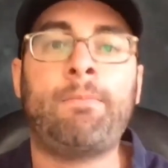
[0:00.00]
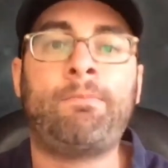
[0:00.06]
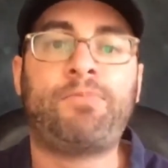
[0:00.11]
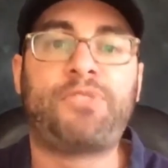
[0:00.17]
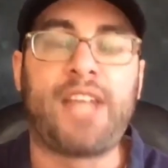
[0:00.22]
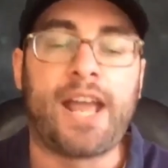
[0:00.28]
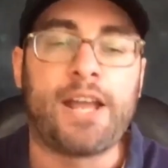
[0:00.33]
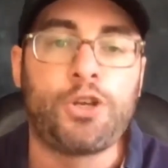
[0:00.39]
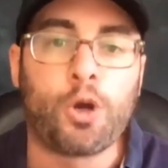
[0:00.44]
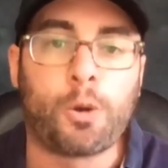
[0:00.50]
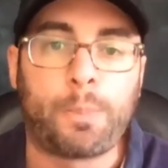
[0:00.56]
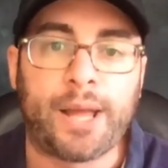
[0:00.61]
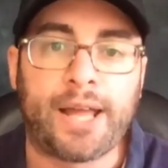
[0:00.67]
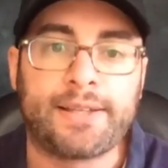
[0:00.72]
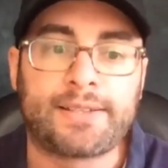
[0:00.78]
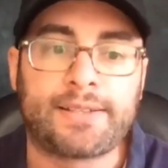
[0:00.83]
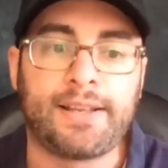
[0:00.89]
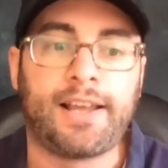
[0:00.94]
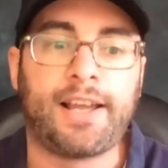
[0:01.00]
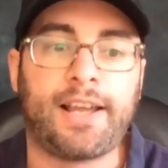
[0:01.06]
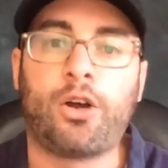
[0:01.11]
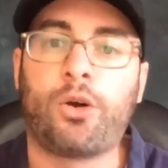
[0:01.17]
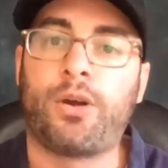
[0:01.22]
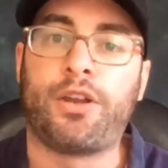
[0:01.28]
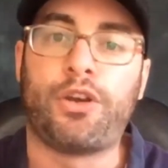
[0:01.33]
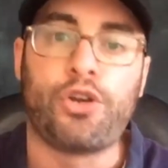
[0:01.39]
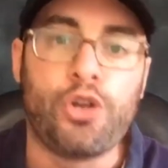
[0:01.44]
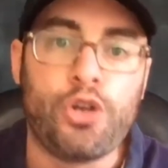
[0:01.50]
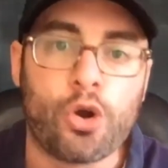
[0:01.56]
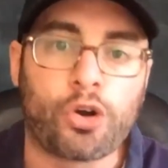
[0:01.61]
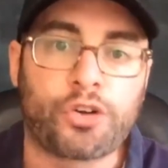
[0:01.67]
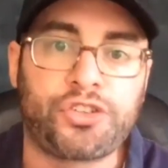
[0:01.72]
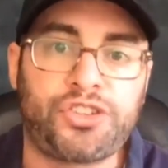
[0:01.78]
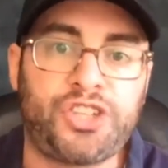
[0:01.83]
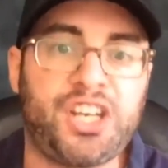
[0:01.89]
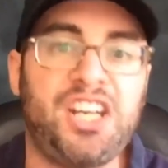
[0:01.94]
Daniel Pantaleo in New York
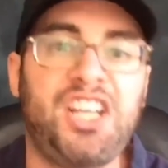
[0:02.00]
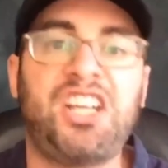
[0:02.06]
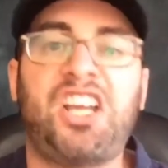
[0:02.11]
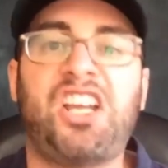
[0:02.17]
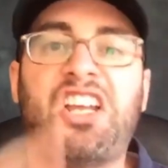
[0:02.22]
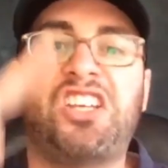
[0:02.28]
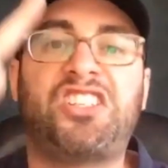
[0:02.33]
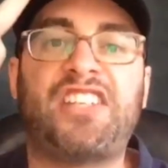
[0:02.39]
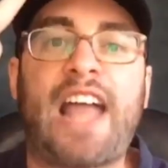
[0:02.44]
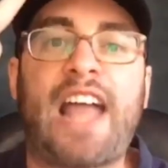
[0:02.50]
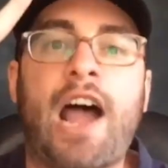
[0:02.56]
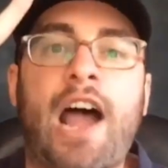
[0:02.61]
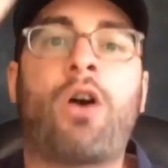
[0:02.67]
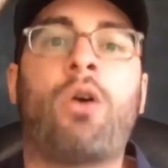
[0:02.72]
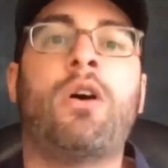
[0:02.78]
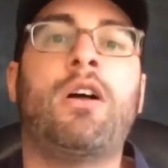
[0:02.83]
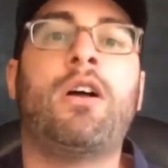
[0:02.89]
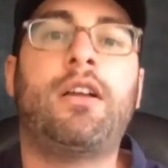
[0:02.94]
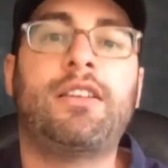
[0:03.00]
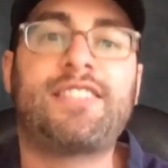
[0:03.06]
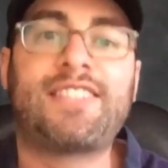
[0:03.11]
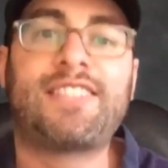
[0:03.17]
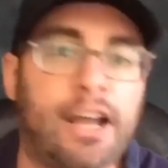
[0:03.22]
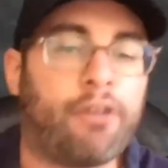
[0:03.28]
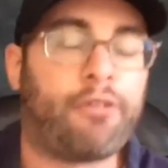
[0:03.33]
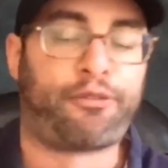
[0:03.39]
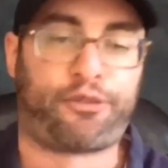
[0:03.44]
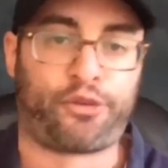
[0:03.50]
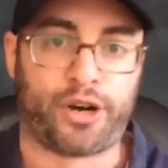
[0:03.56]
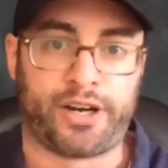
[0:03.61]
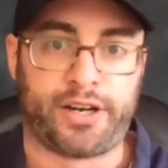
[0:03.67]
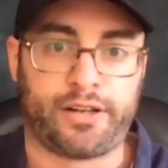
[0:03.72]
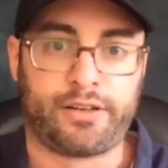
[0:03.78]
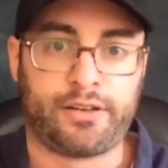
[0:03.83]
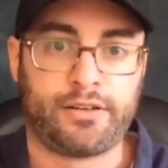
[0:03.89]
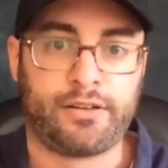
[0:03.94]
City is now still free,
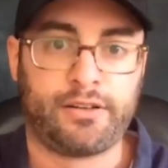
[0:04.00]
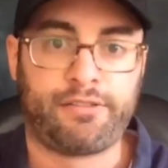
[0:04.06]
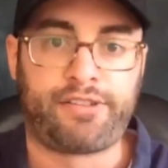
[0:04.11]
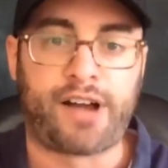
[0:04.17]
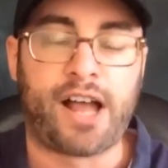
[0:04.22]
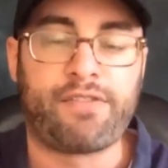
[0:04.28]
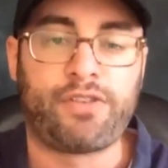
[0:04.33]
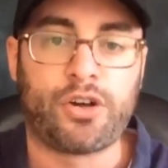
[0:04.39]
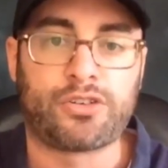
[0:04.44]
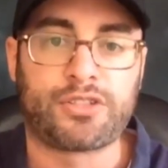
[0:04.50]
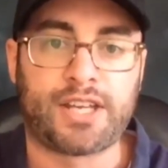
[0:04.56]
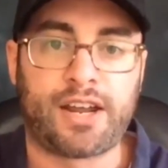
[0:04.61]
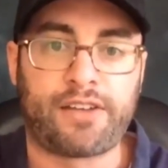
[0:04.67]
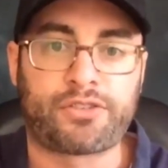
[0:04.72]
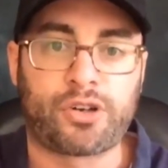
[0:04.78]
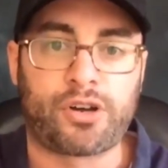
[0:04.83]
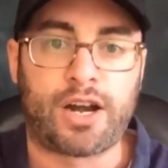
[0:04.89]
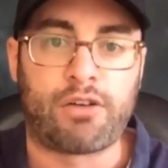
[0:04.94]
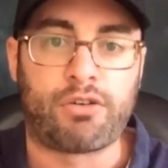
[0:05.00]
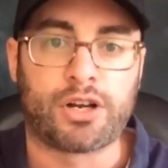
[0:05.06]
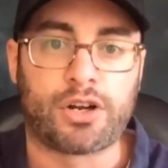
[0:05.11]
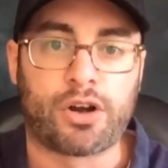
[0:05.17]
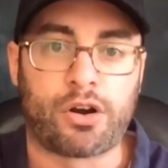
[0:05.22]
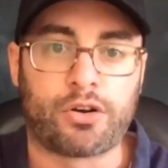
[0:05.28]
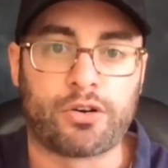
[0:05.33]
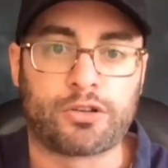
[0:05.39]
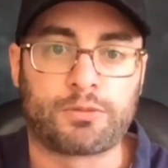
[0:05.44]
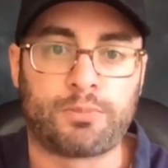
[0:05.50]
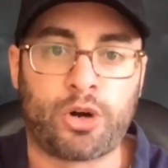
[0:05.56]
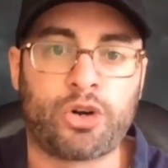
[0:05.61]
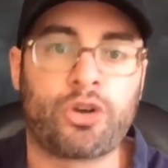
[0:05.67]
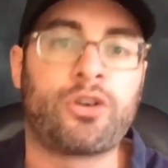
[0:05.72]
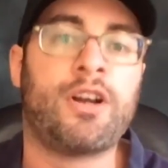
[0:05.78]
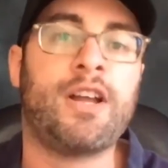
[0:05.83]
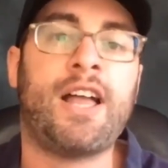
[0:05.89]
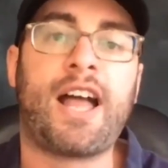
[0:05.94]
five years after Eric Garner's
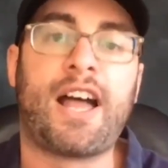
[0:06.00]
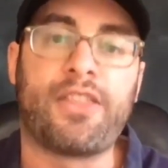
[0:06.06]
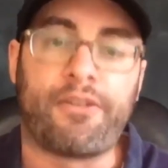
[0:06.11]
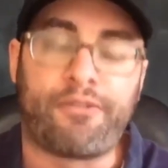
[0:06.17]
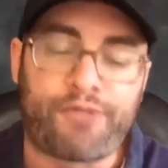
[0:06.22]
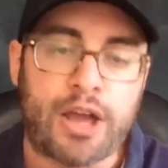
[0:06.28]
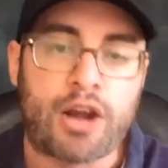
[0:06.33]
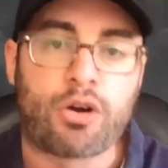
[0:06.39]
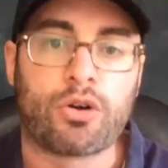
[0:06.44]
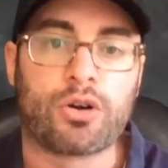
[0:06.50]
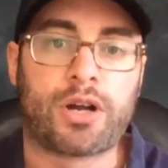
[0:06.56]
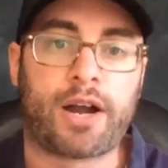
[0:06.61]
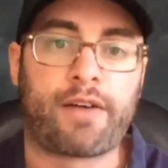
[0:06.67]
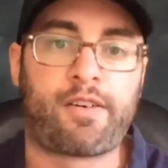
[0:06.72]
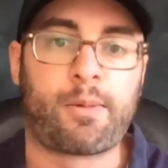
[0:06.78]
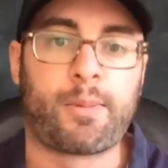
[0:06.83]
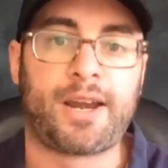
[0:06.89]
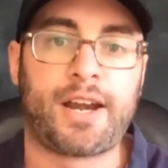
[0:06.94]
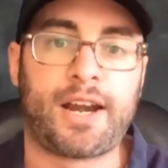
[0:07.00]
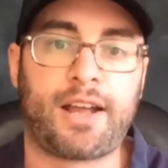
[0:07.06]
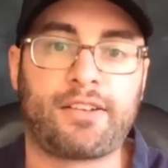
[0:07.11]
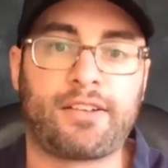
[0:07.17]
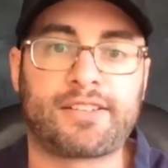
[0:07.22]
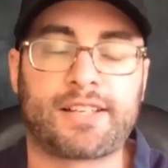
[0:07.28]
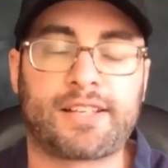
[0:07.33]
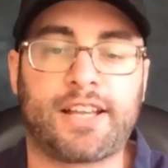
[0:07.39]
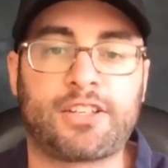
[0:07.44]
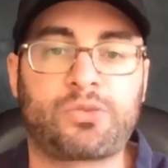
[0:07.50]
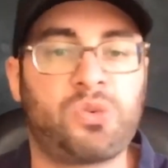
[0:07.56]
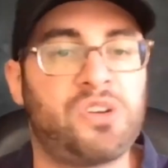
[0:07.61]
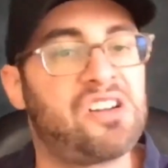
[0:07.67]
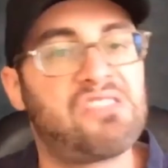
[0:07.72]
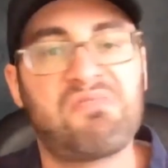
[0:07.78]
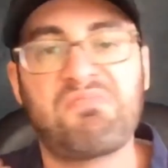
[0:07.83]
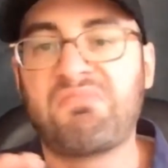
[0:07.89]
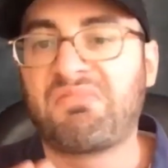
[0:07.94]
murder, and the federal government announced last
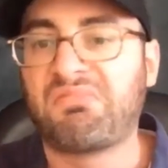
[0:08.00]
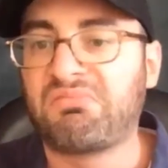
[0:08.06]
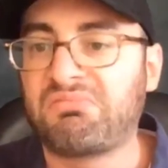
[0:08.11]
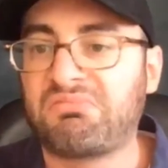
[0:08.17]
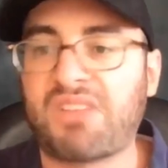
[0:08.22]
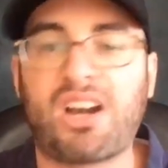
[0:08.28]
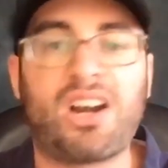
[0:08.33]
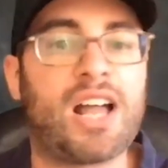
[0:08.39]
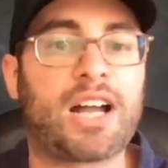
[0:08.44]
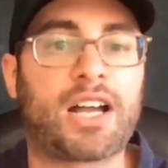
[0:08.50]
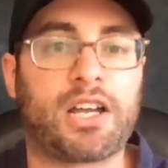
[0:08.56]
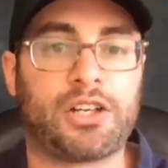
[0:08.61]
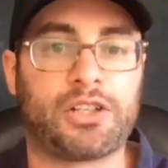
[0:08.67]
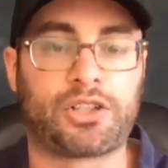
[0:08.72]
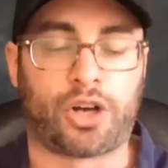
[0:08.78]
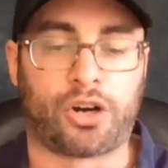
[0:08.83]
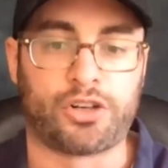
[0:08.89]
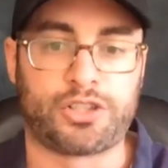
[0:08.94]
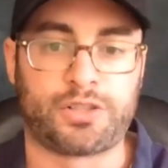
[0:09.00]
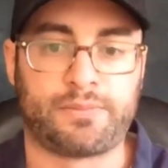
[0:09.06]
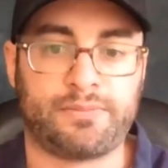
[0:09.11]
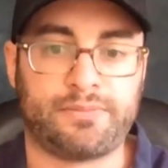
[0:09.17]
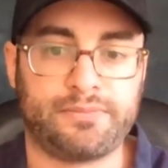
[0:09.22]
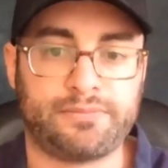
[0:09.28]
week they're not going to charge him.